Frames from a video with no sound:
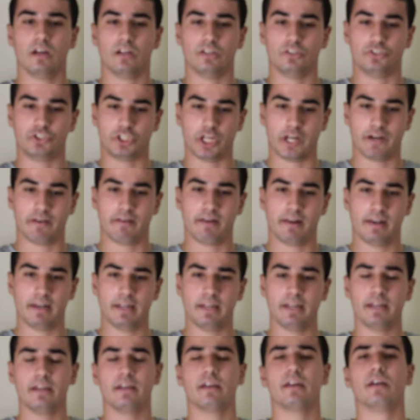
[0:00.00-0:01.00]

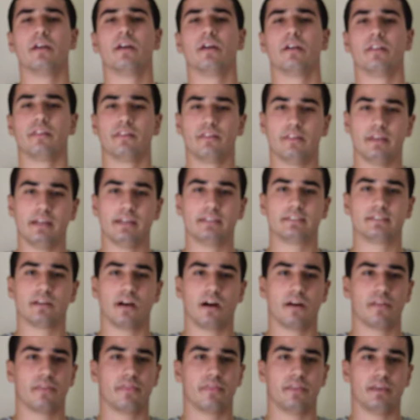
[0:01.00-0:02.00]
Generally, these
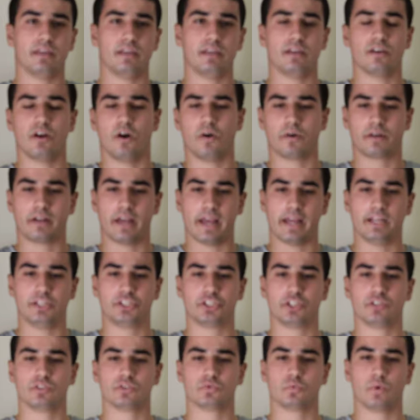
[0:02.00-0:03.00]
are the
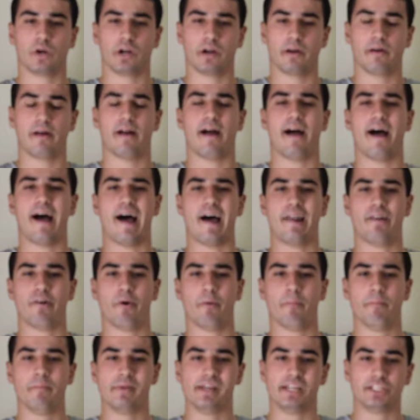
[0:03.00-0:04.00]
occasions where an
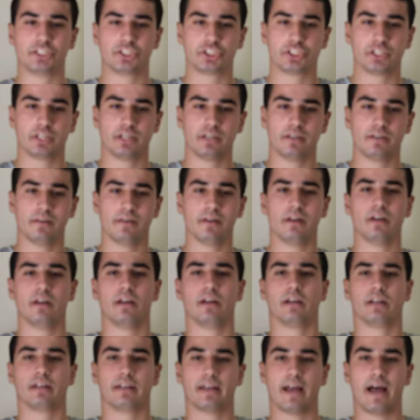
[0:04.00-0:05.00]
omission
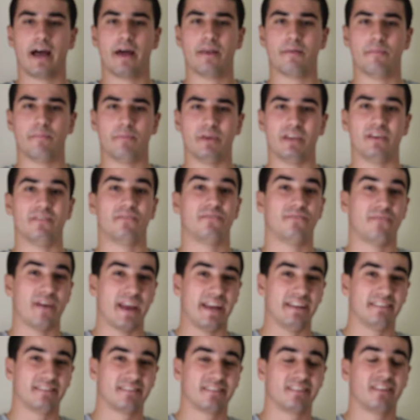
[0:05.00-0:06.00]
can be
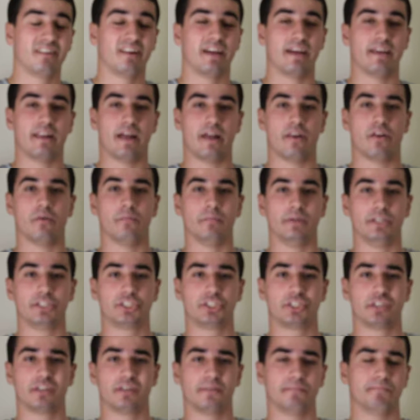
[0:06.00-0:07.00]
fatal, and an
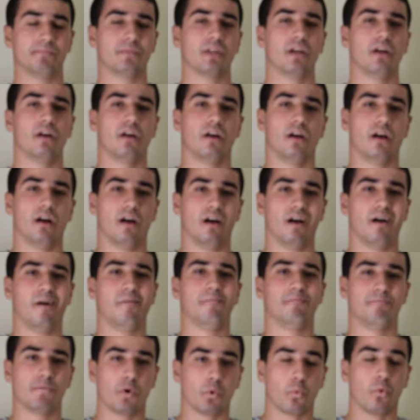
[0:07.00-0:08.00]
omission
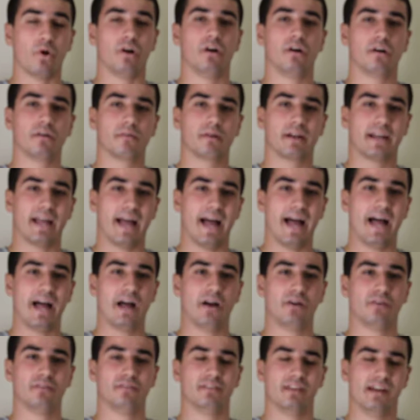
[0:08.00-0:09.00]
will
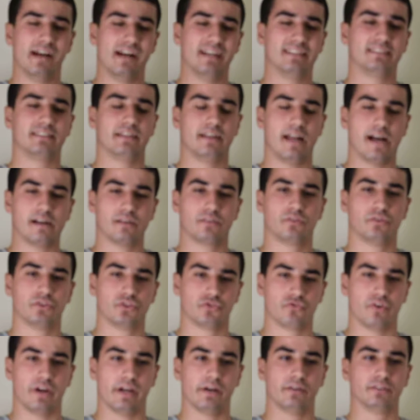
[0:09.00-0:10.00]
count as an
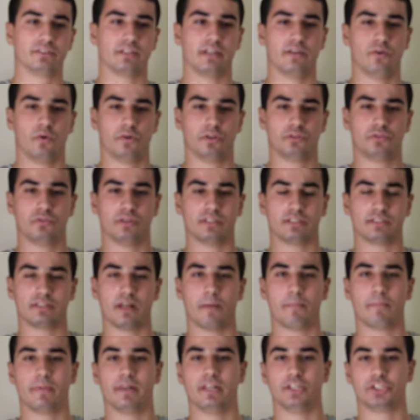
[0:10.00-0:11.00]
actus reus in order to
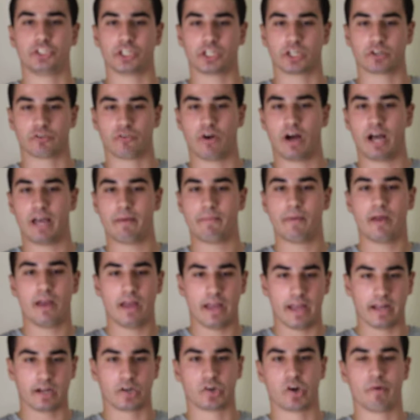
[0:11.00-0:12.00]
establish a crime
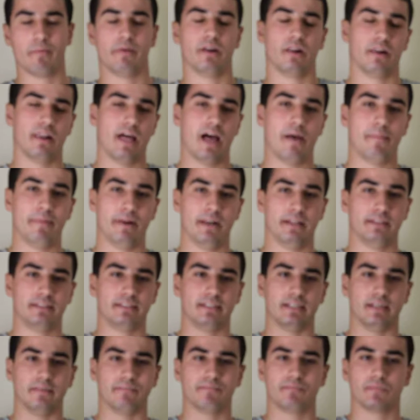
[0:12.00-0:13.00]
and criminal
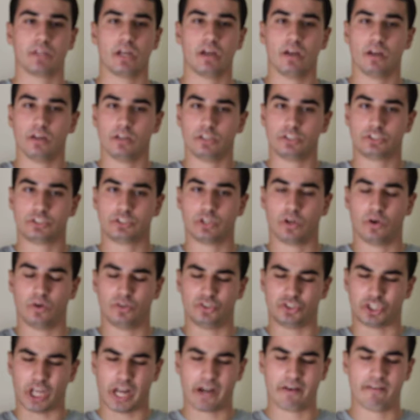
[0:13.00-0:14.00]
liability.
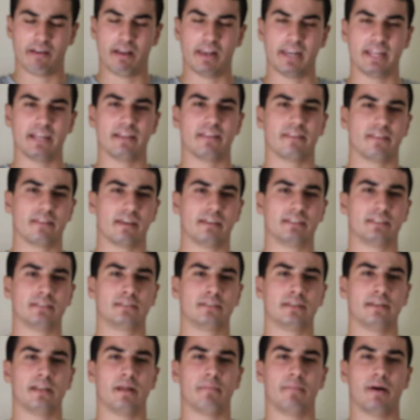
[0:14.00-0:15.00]
So generally, this
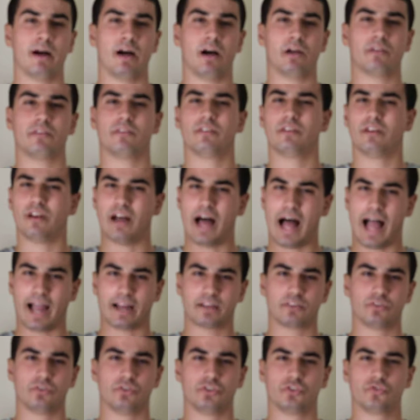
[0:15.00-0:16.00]
is it about
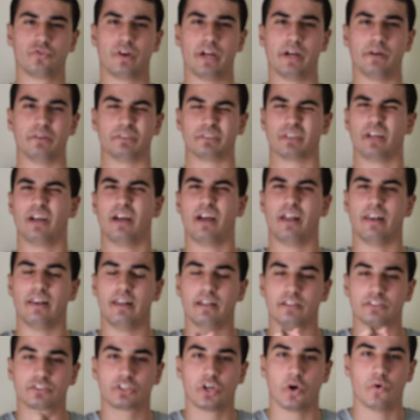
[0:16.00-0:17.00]
actus reus.
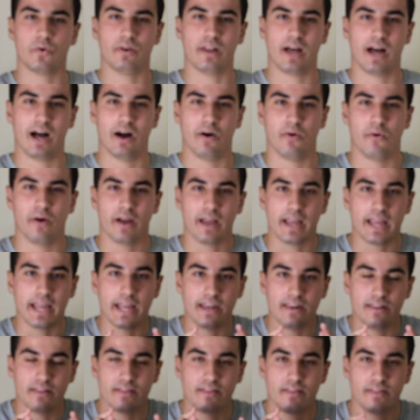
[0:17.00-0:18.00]
Let's go now
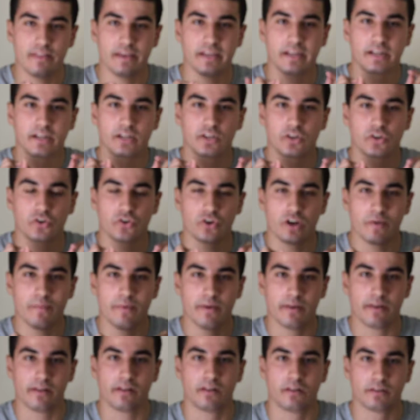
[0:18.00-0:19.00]
in the
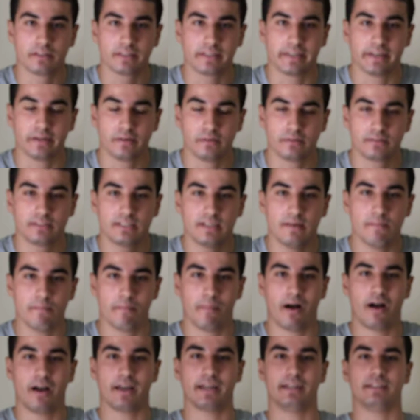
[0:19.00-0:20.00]
criminal guilty
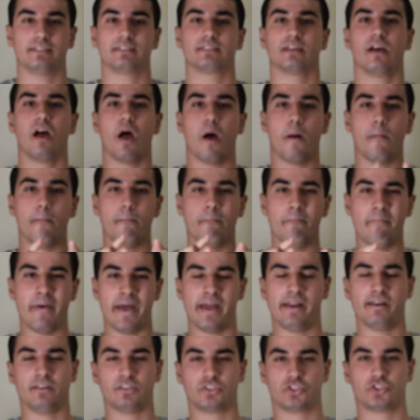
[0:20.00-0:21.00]
minds,
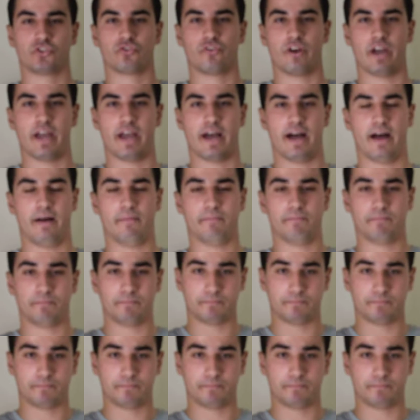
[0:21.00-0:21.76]
mens rea.